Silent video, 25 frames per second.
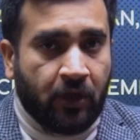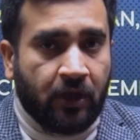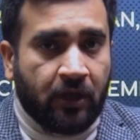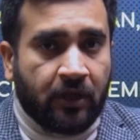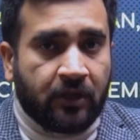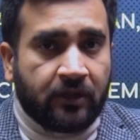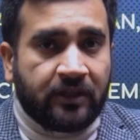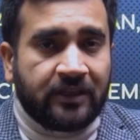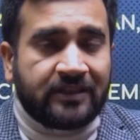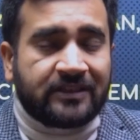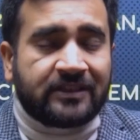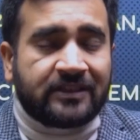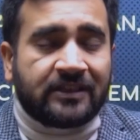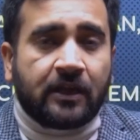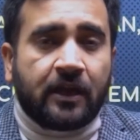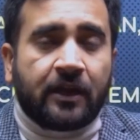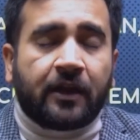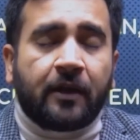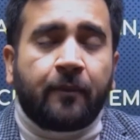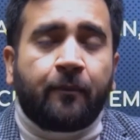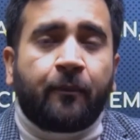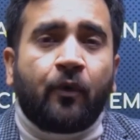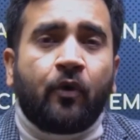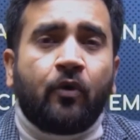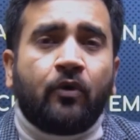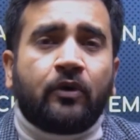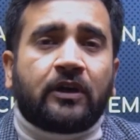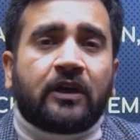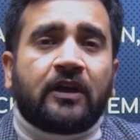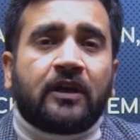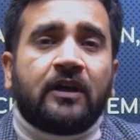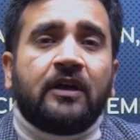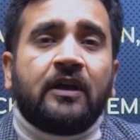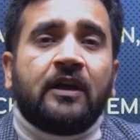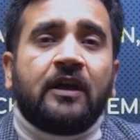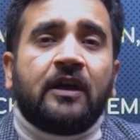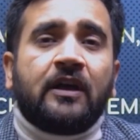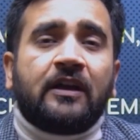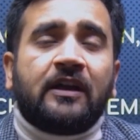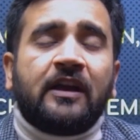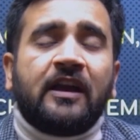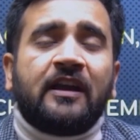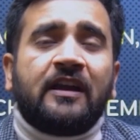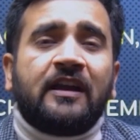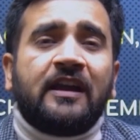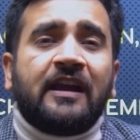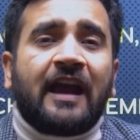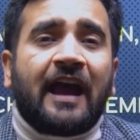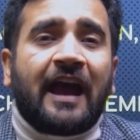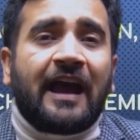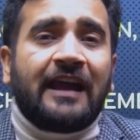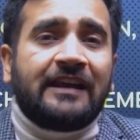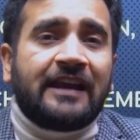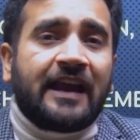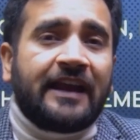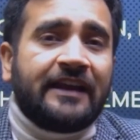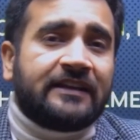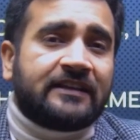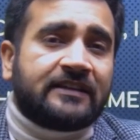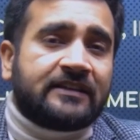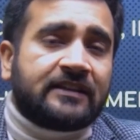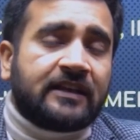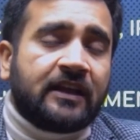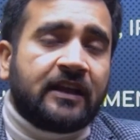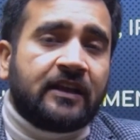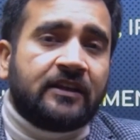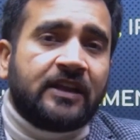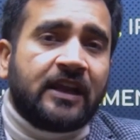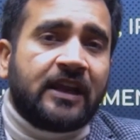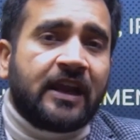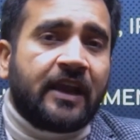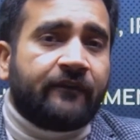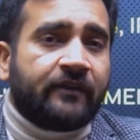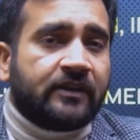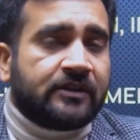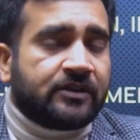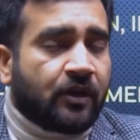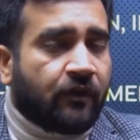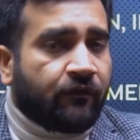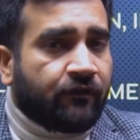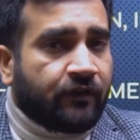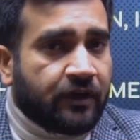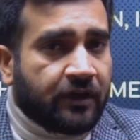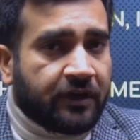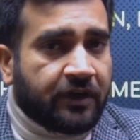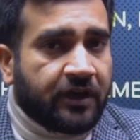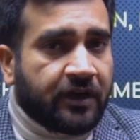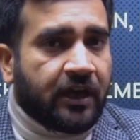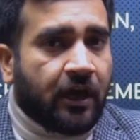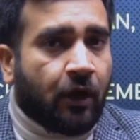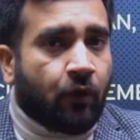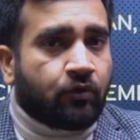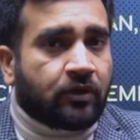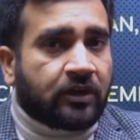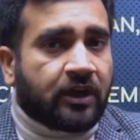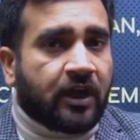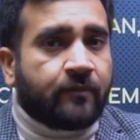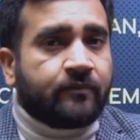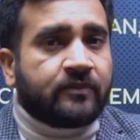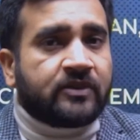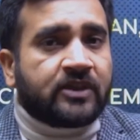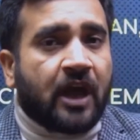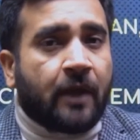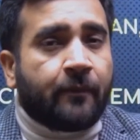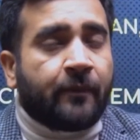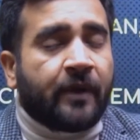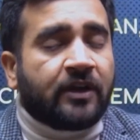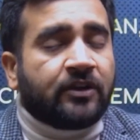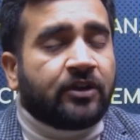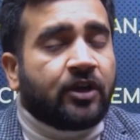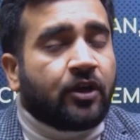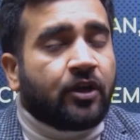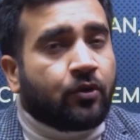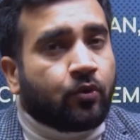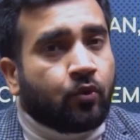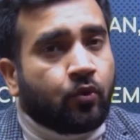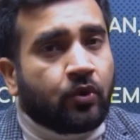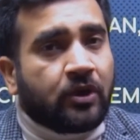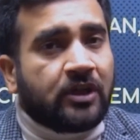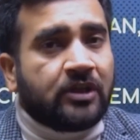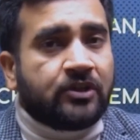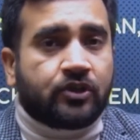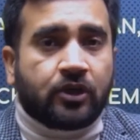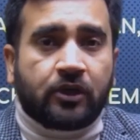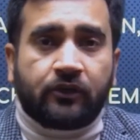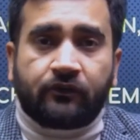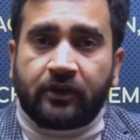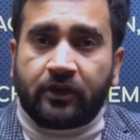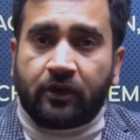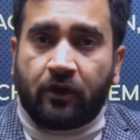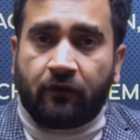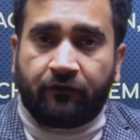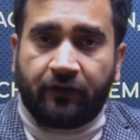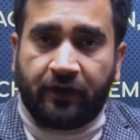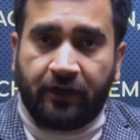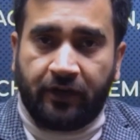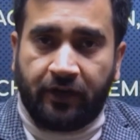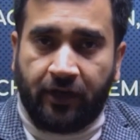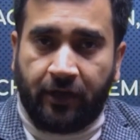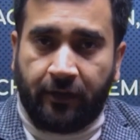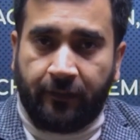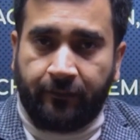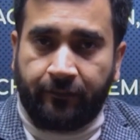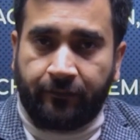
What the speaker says: This report clearly highlights the levels of learning outcomes among the rural children of India.